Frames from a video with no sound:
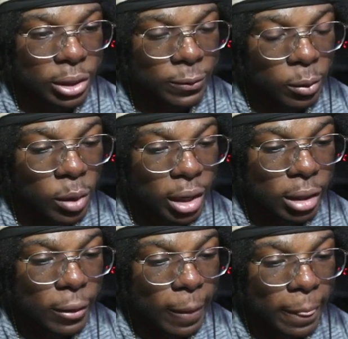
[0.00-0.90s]
for one,
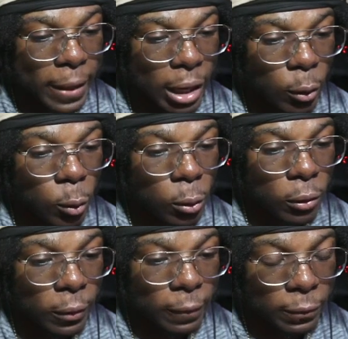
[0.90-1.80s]
they're
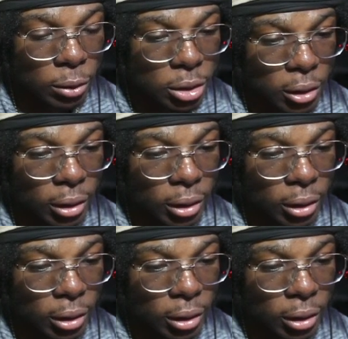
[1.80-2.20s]
all Future.